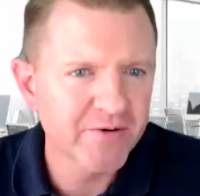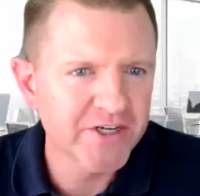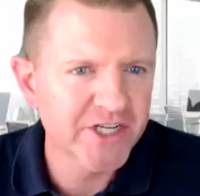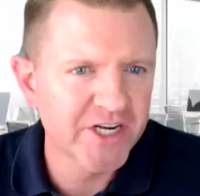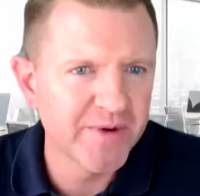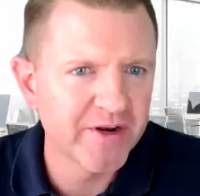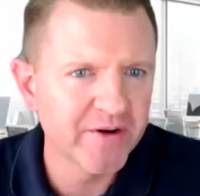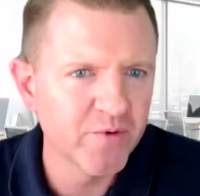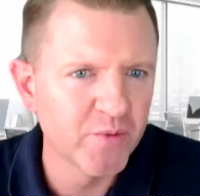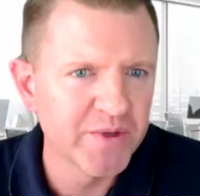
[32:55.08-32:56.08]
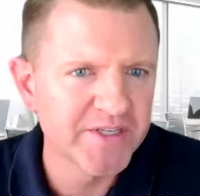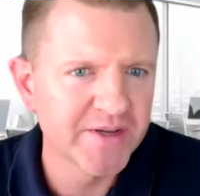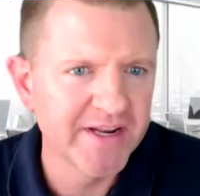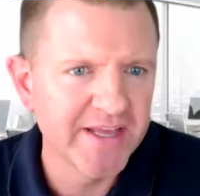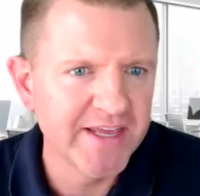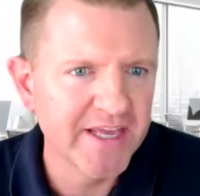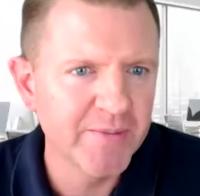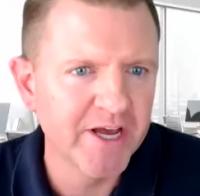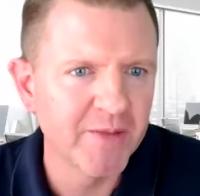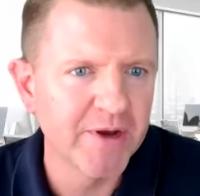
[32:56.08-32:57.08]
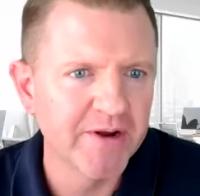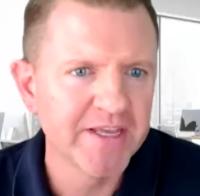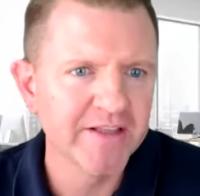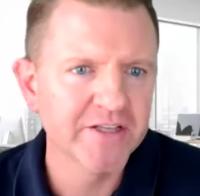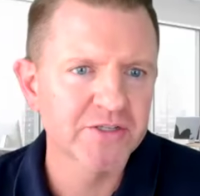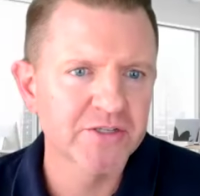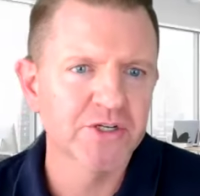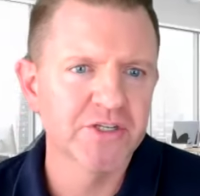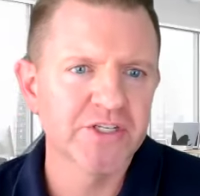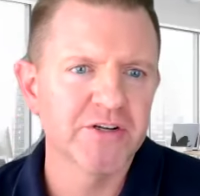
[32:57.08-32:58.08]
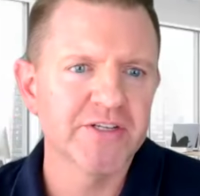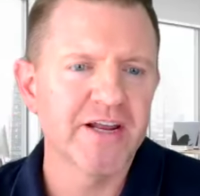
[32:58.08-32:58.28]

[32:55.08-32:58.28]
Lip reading: was a question about, will we send an email about Healy Solution Series?